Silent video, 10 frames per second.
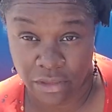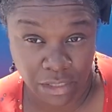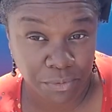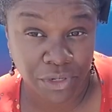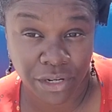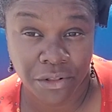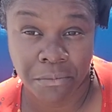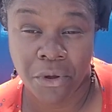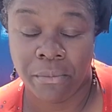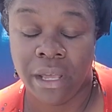this particular
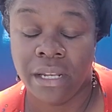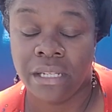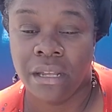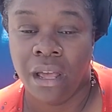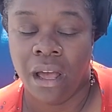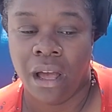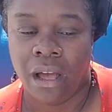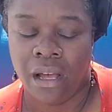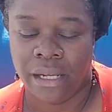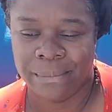moment.
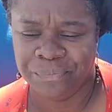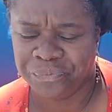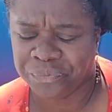And